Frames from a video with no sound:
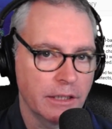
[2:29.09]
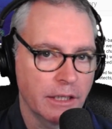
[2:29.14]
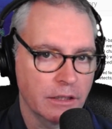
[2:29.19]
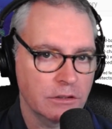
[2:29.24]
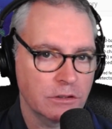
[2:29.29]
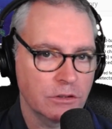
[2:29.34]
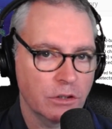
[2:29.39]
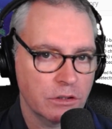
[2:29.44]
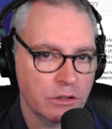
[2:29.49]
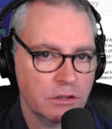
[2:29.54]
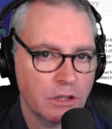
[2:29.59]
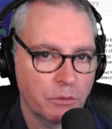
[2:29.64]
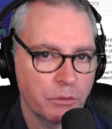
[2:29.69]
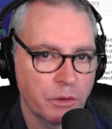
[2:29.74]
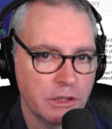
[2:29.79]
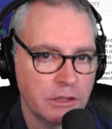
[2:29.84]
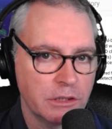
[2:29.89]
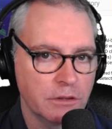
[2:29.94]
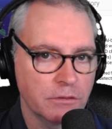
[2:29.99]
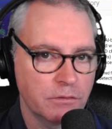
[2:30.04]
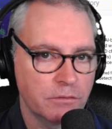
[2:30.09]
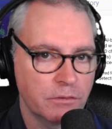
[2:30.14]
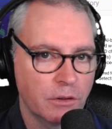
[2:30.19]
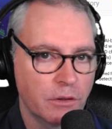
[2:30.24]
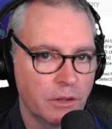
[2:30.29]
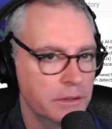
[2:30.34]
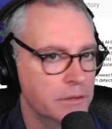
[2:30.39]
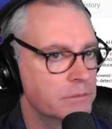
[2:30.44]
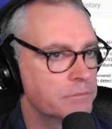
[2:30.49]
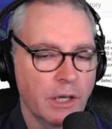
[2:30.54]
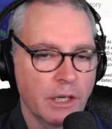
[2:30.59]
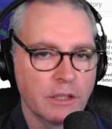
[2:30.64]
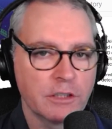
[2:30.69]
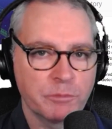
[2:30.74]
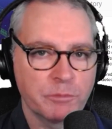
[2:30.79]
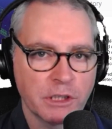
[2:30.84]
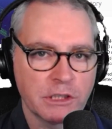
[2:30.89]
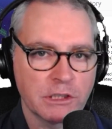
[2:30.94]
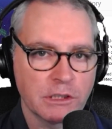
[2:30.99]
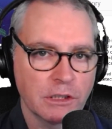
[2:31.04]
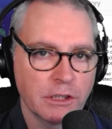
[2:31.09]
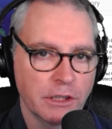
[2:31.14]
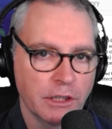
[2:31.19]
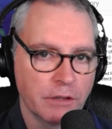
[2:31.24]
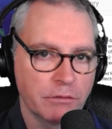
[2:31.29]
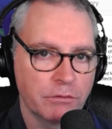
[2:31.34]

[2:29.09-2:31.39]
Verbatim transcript: Now, it's not so easy to find, and especially